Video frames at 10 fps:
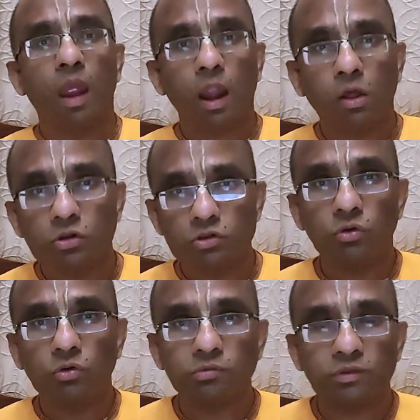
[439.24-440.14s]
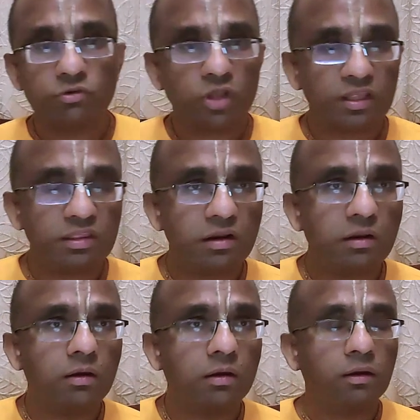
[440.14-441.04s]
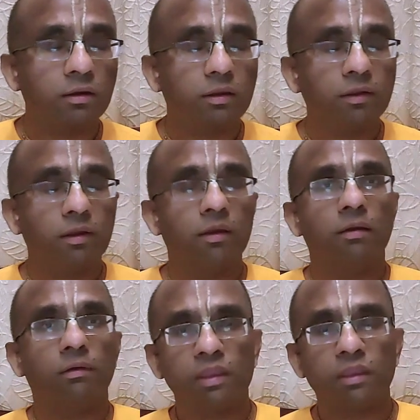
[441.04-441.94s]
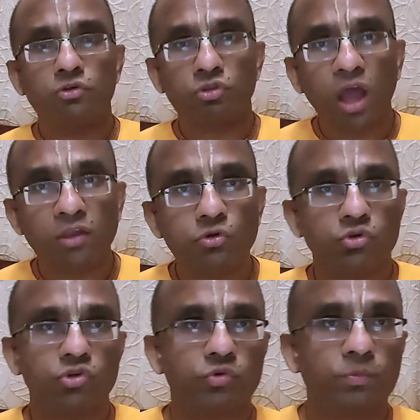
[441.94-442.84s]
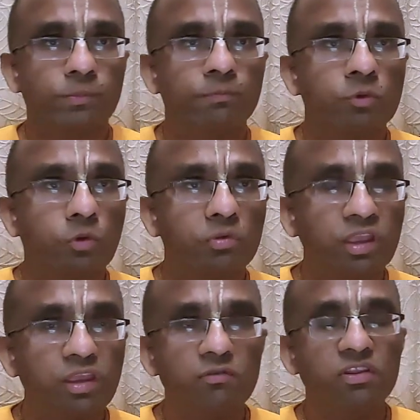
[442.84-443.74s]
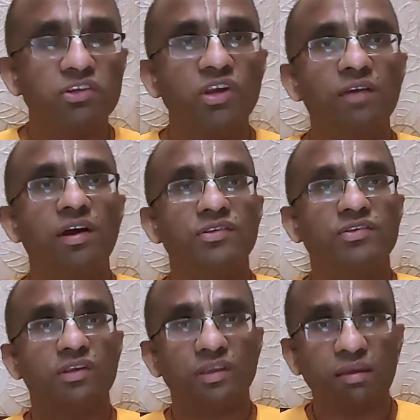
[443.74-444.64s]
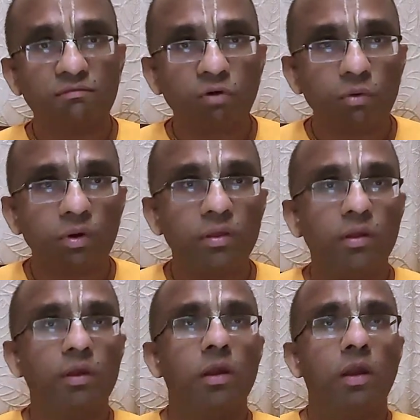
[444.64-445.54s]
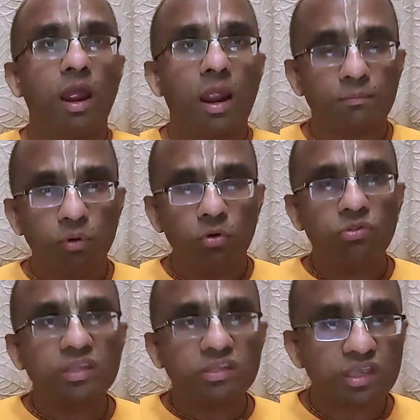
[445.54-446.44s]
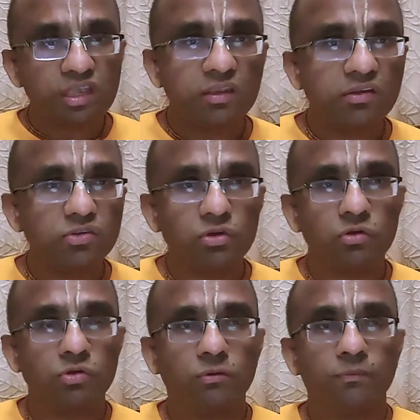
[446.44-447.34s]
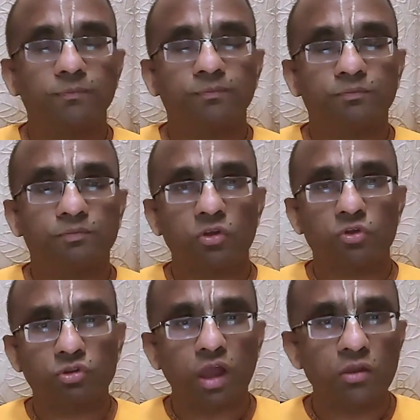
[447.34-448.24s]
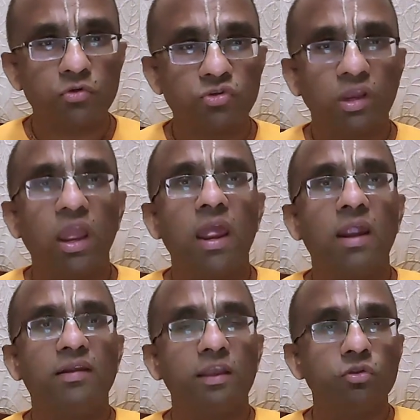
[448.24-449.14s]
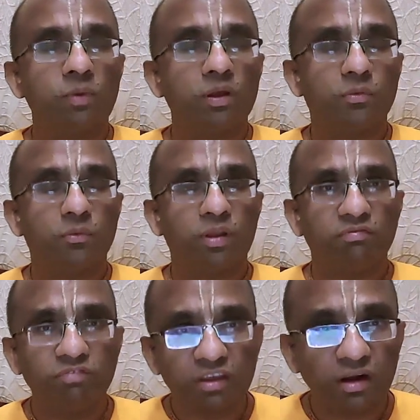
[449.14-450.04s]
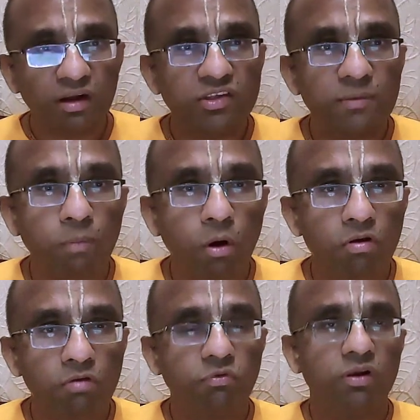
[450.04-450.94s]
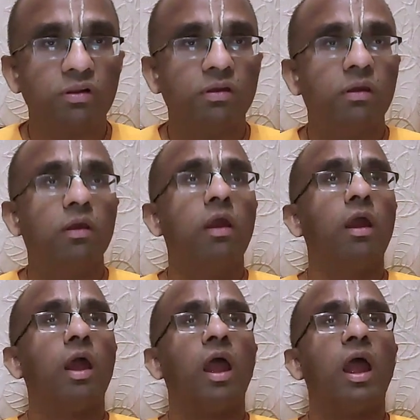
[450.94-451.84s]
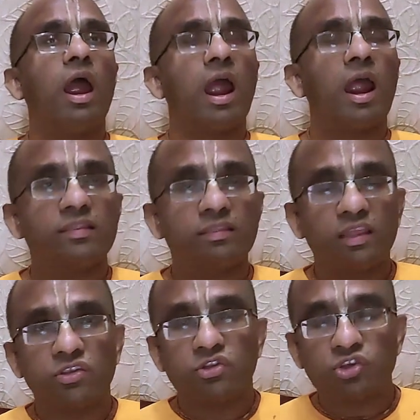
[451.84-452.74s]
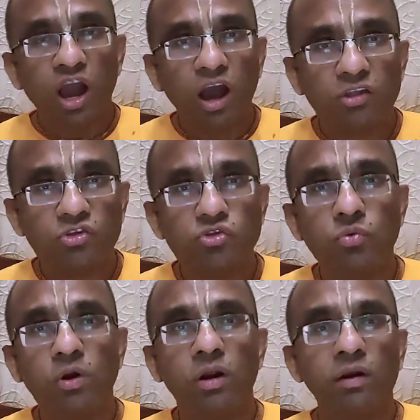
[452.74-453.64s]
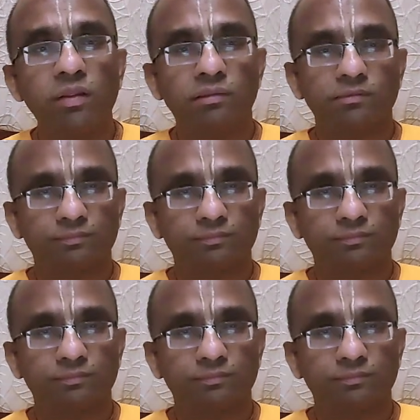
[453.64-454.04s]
and also another uh, King Shutayush the king of the Nishadas. came forward. And both these kings, Shutayush and Ketumat, were fearless and powerful. And they charged toward